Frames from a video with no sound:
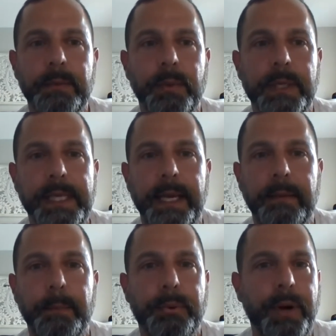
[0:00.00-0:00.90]
was
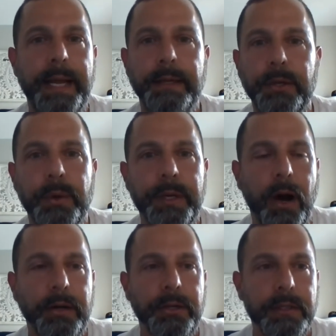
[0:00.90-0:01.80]
a brand new
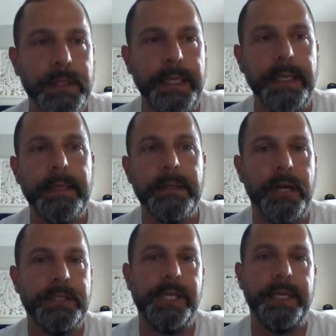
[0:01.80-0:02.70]
inaugural league
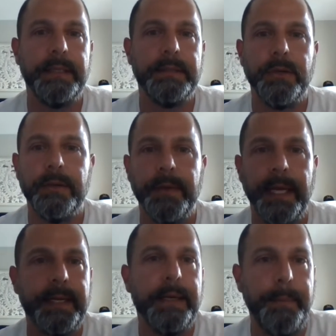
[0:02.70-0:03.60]
launching sort of
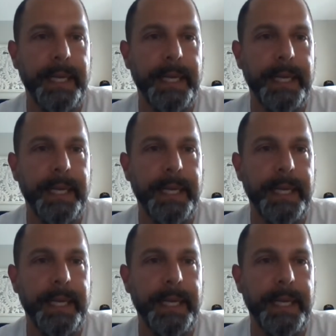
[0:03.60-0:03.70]
like a